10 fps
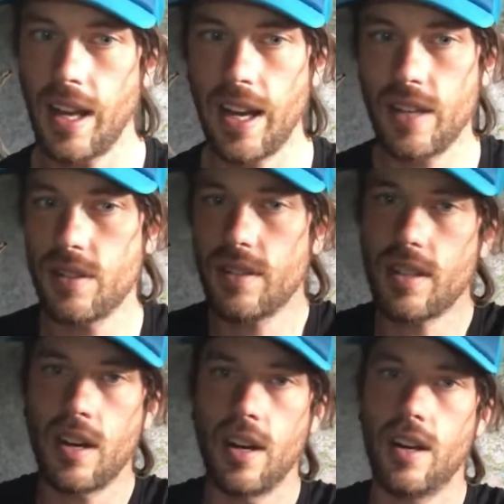And I just
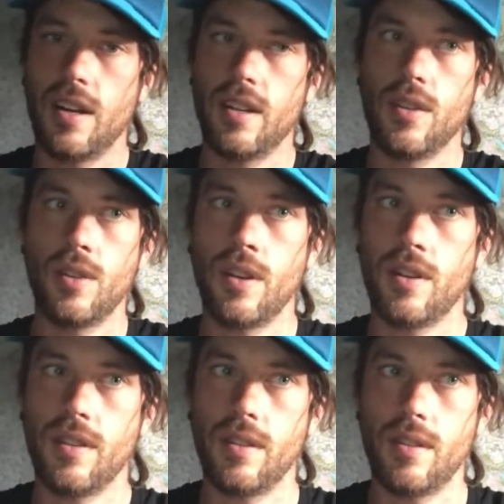thought, you know,
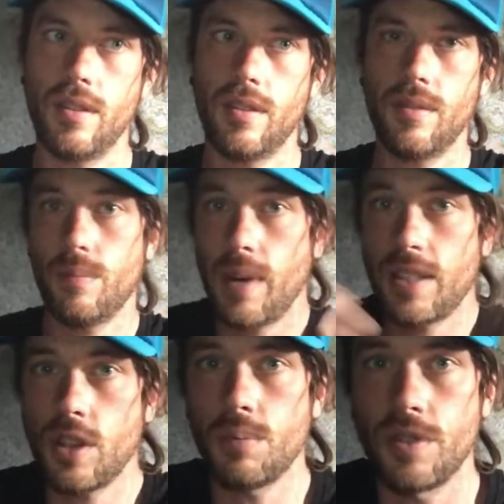my
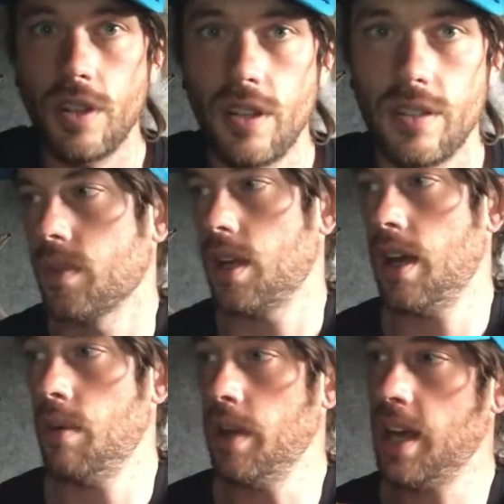job's done.
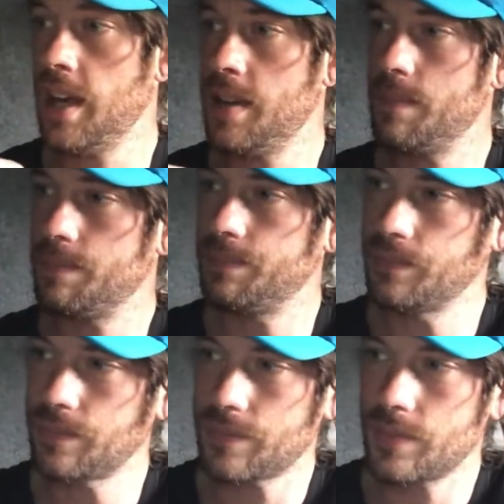We hit
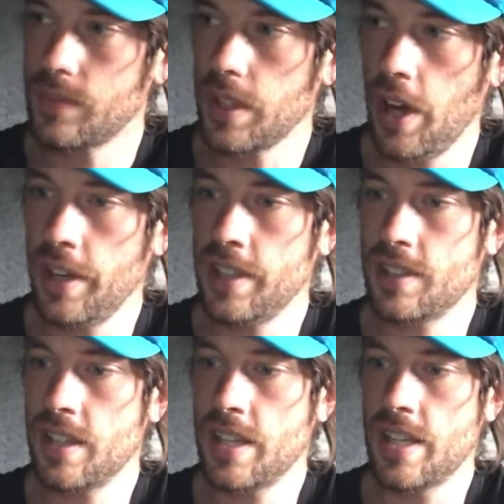Honister,